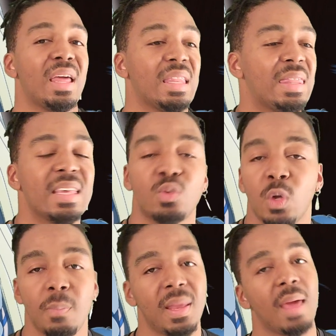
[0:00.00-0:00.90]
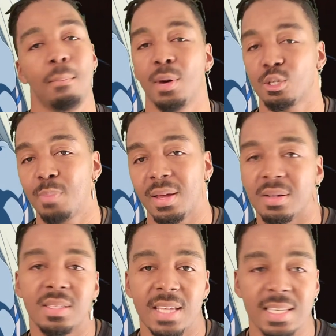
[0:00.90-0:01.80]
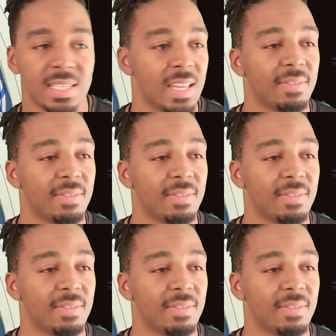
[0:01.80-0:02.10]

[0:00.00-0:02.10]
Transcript: This would have been a much better season.